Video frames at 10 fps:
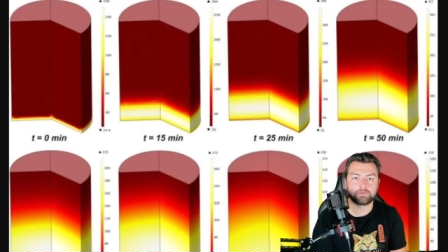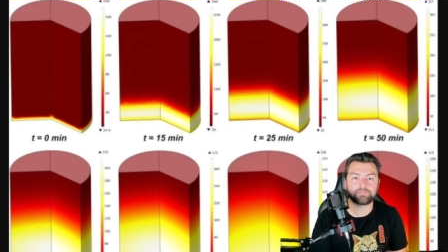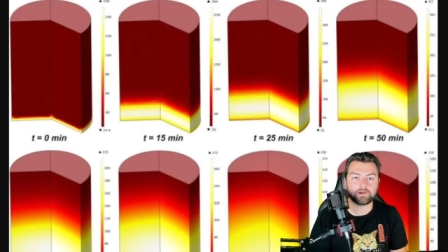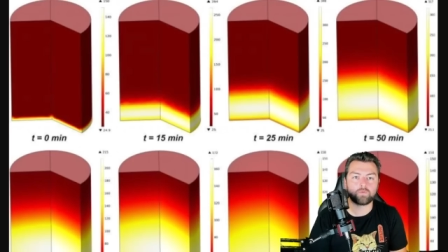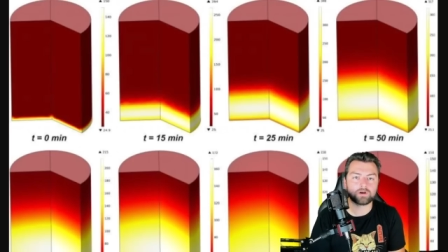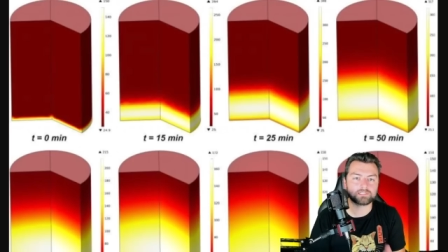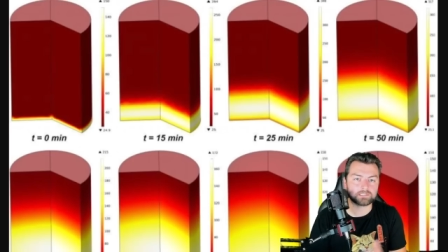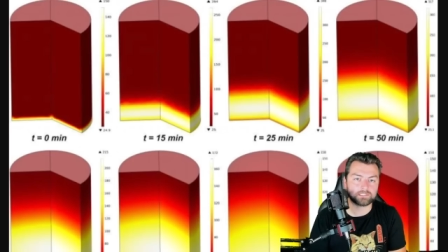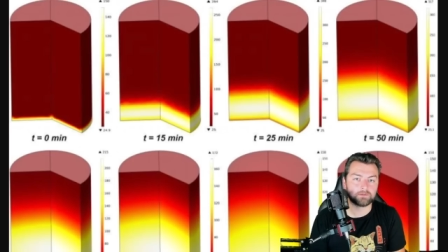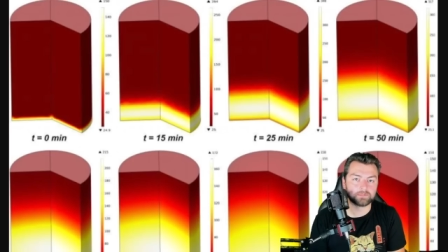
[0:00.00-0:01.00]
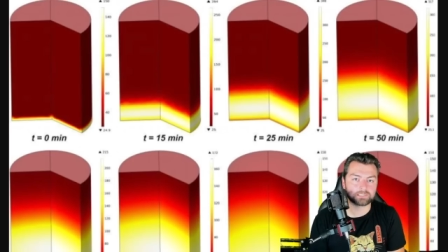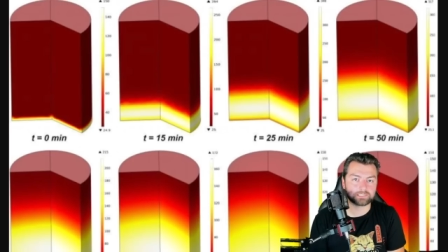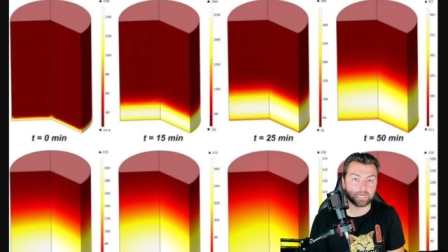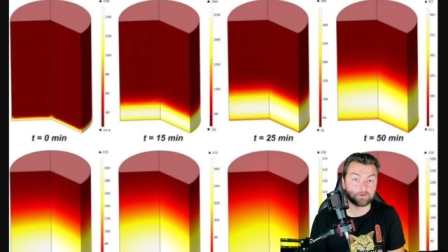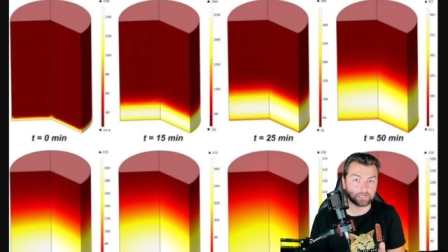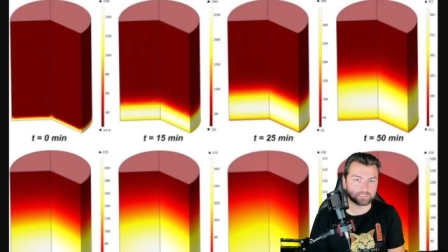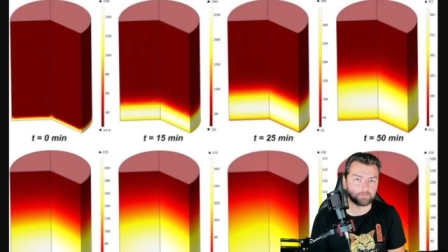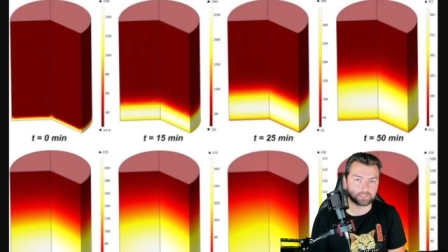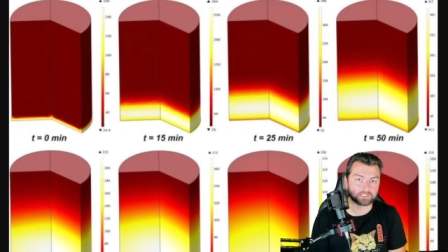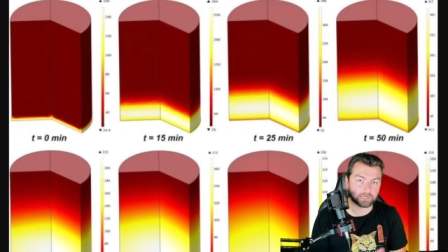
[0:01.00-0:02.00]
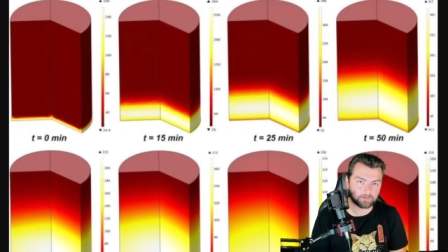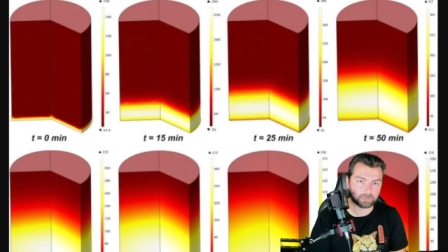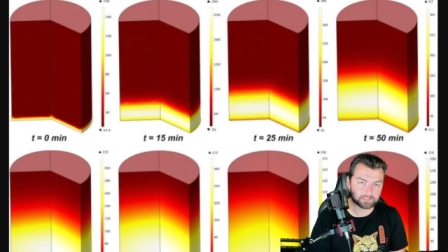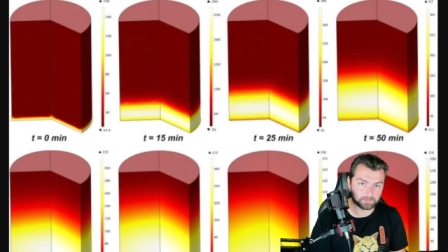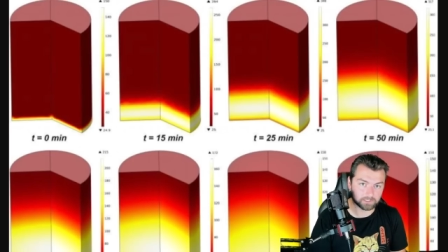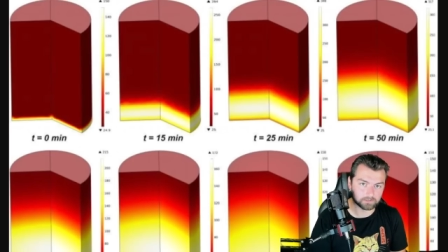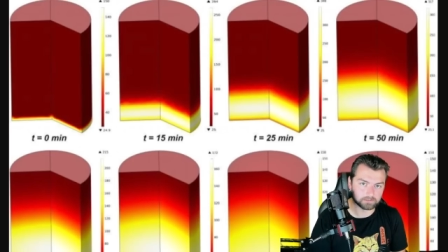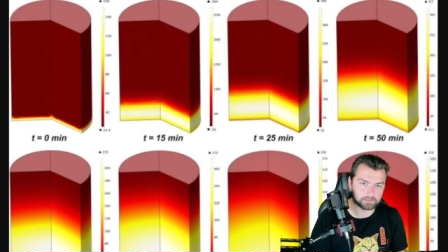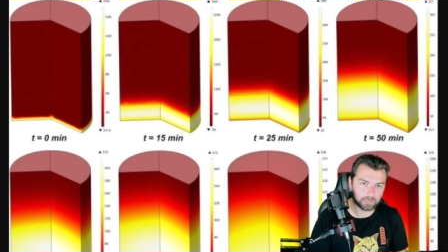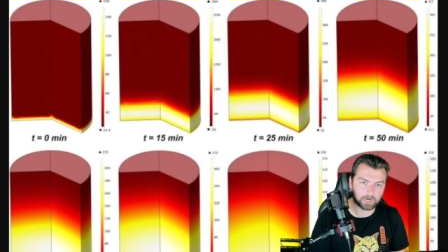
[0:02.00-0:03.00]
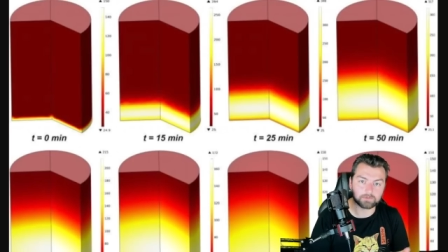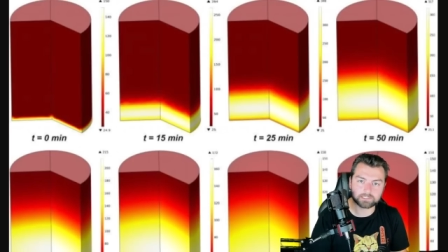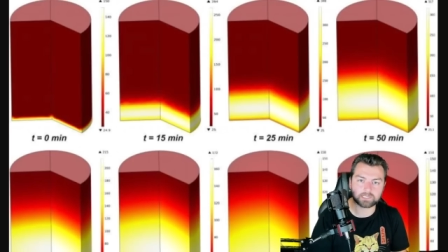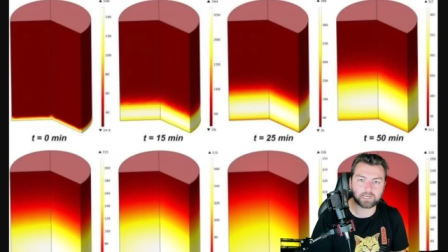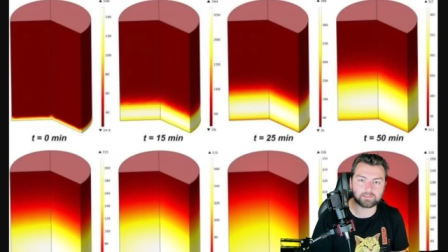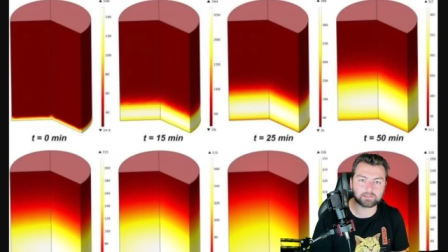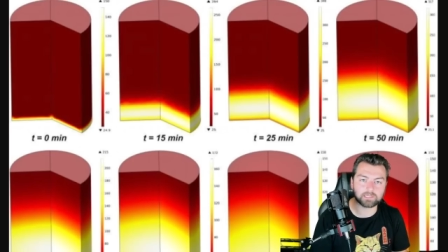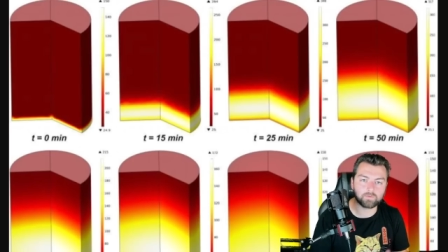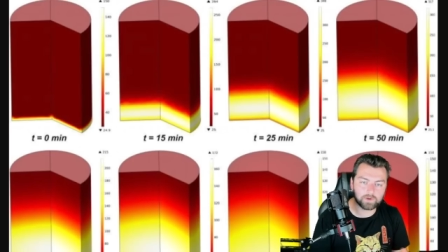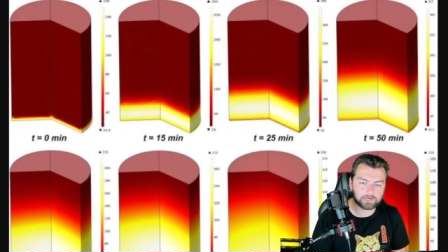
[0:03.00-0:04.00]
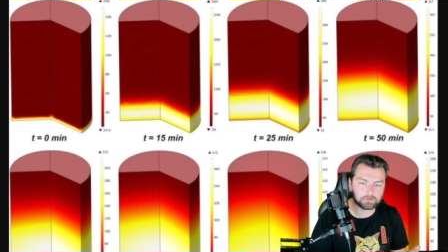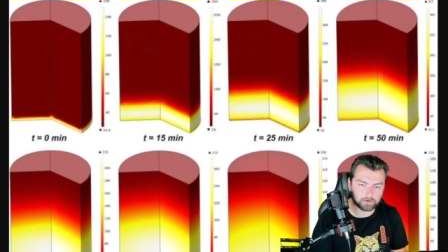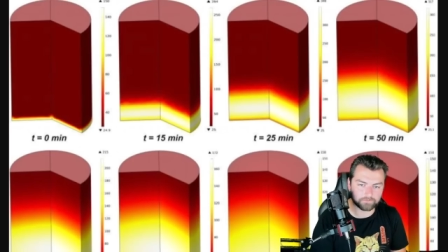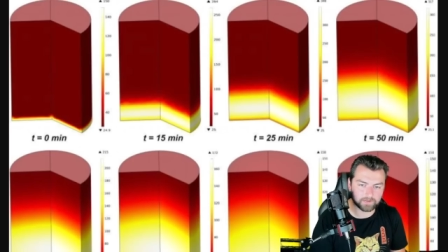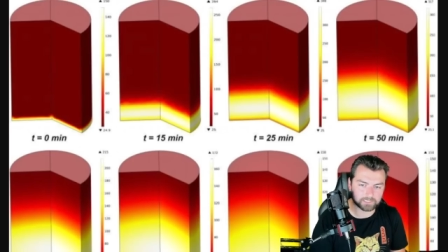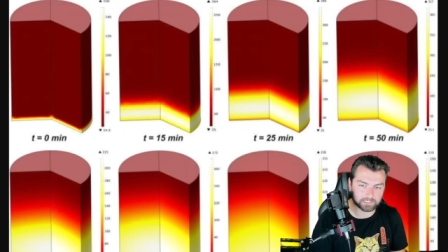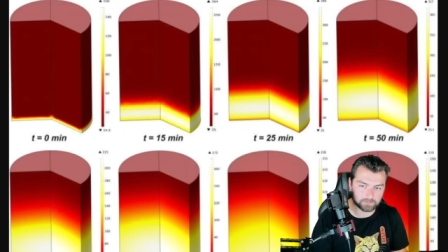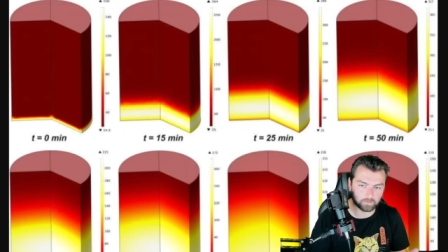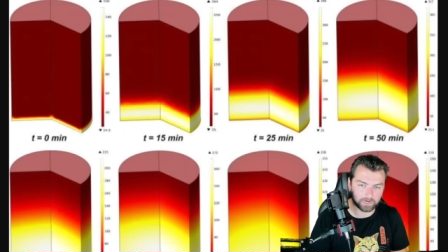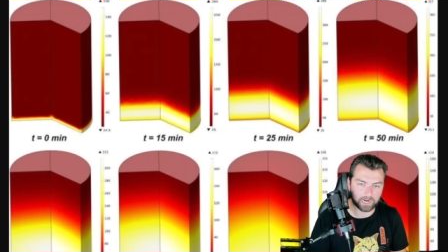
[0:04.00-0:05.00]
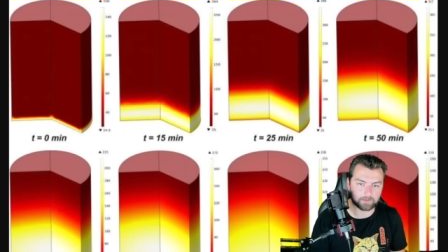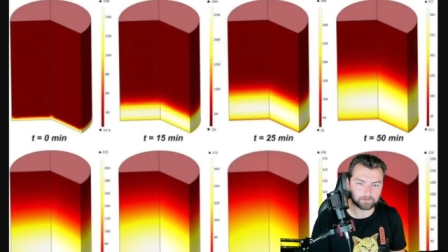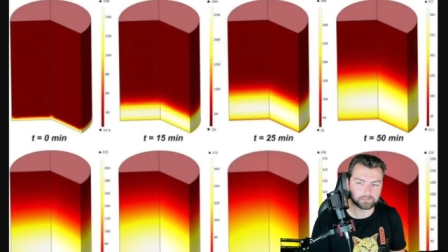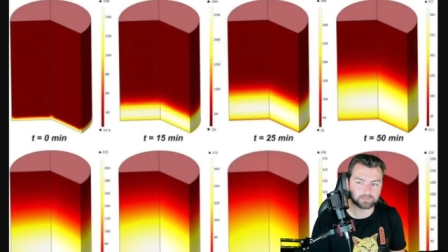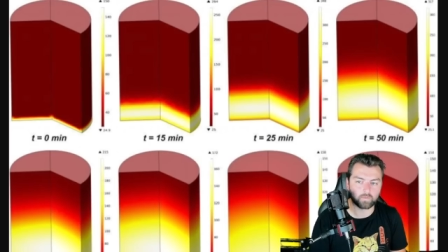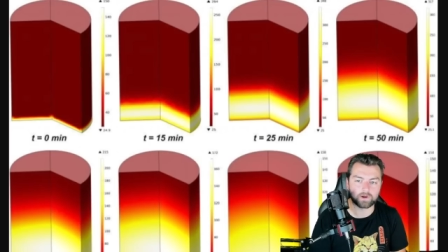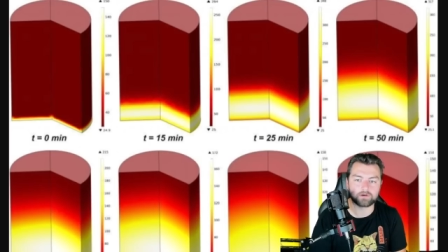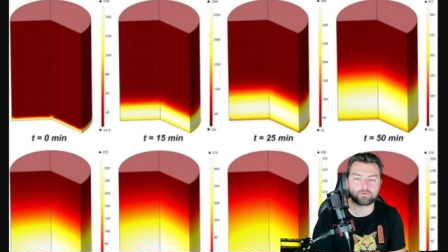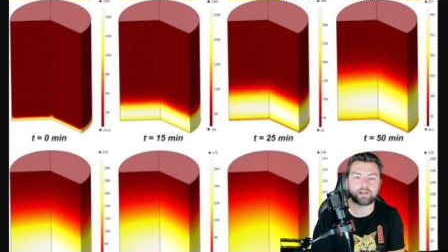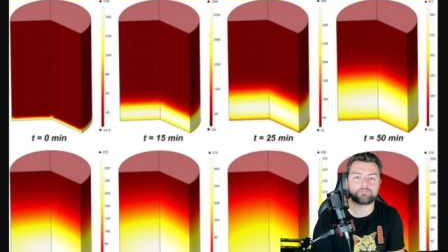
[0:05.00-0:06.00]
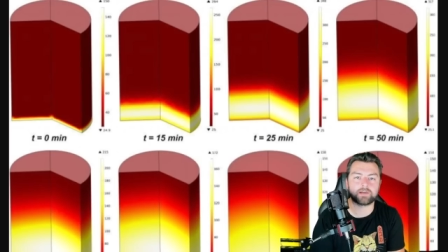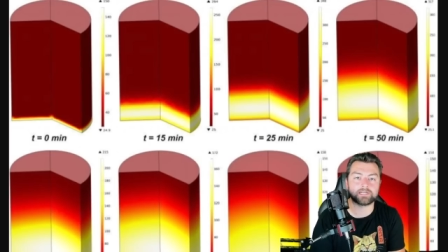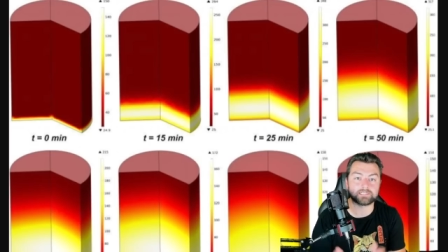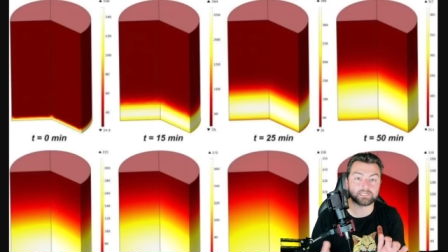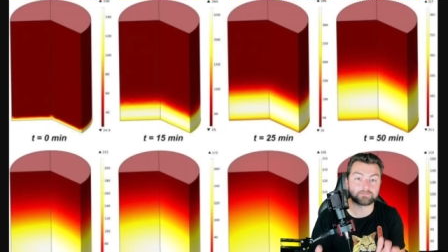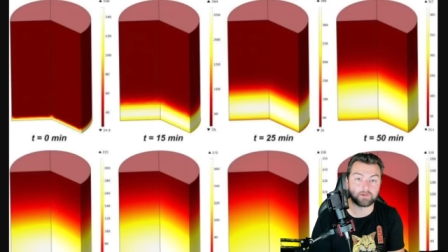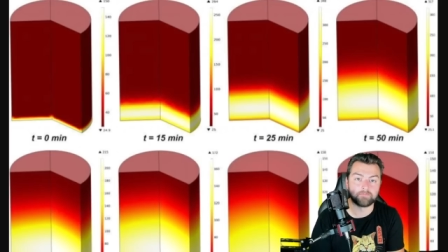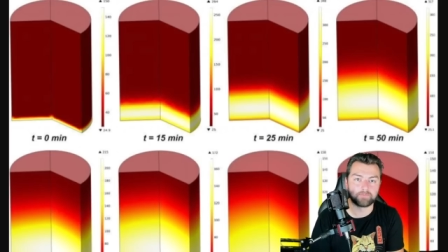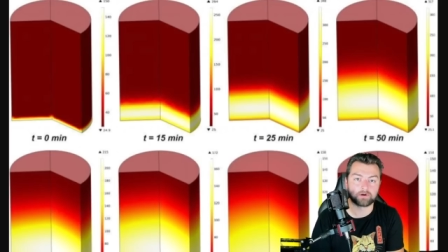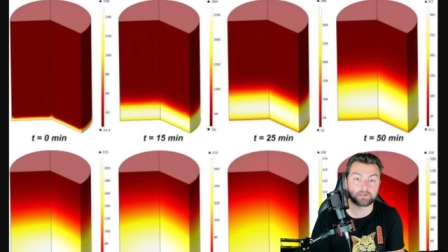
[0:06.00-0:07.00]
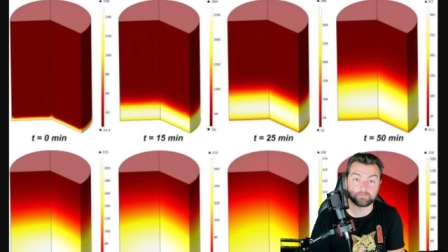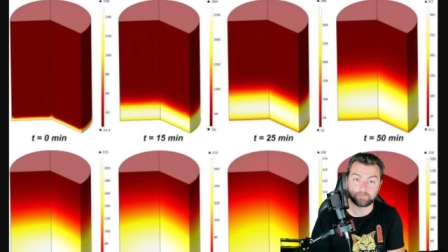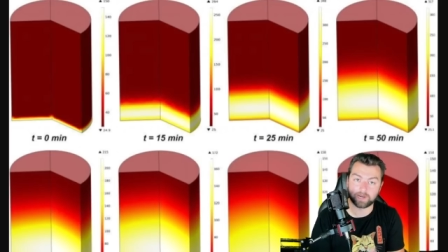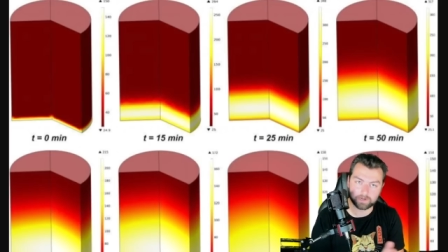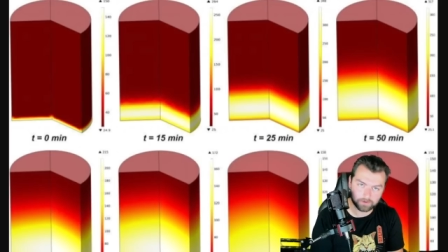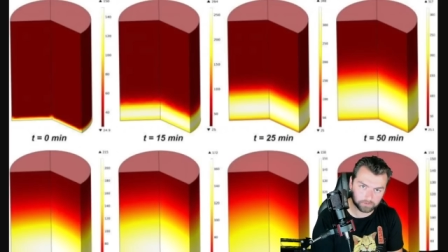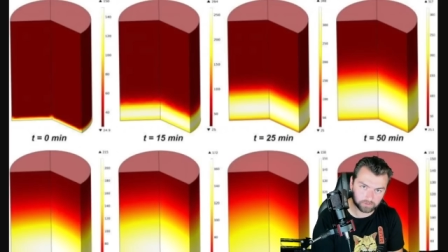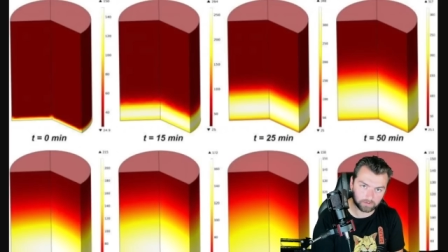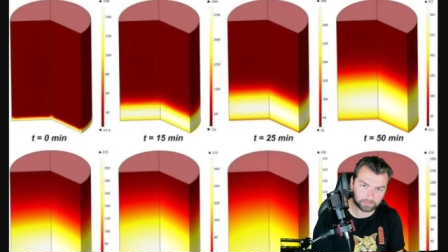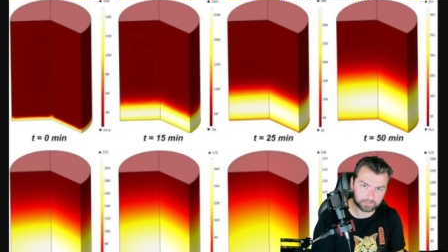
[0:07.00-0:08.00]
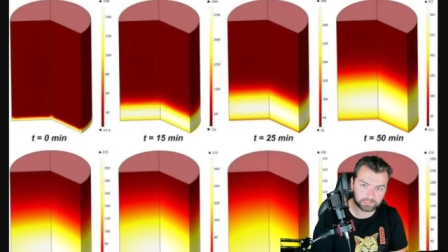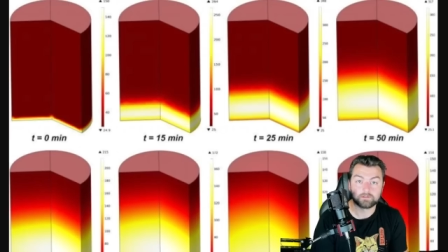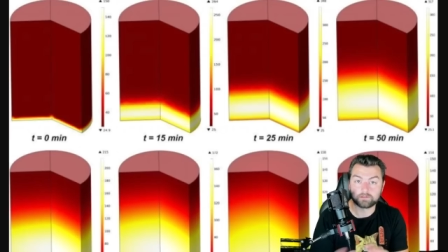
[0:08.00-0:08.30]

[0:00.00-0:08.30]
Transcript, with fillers: But if I wanted to dumb this down as much as I possibly could, I would say that the Wigner effect is what happens when graphite is bombarded by neutrons.